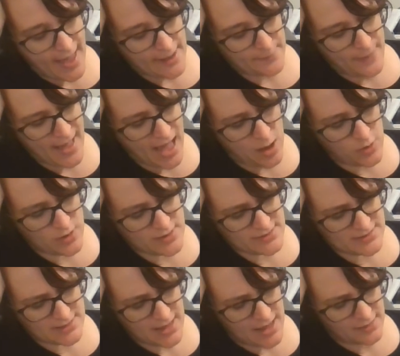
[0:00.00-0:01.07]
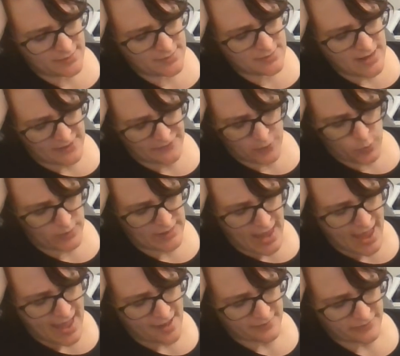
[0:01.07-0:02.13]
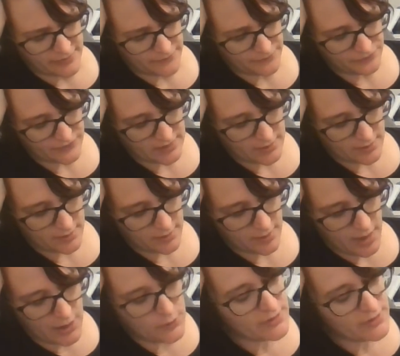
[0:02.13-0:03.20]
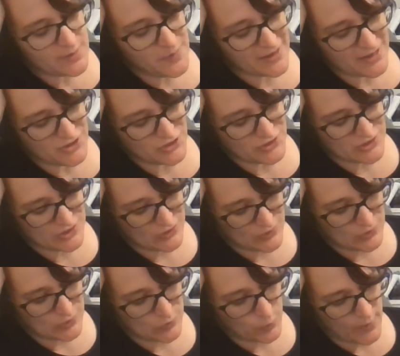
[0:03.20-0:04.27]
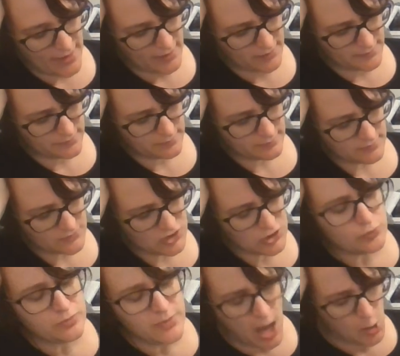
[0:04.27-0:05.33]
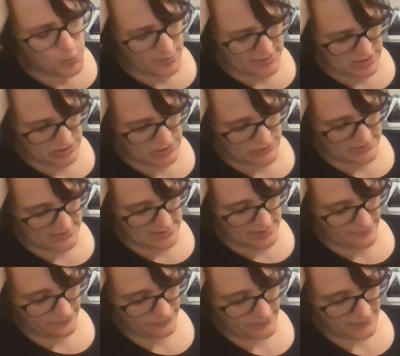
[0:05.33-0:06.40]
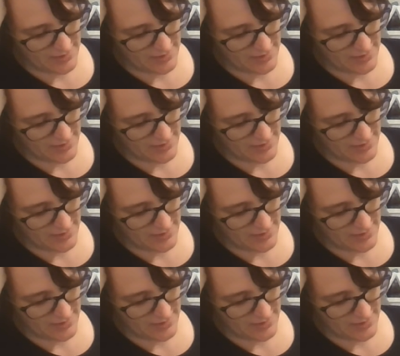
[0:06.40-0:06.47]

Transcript: had powers I'll never will have. Only because you're too noble to use them.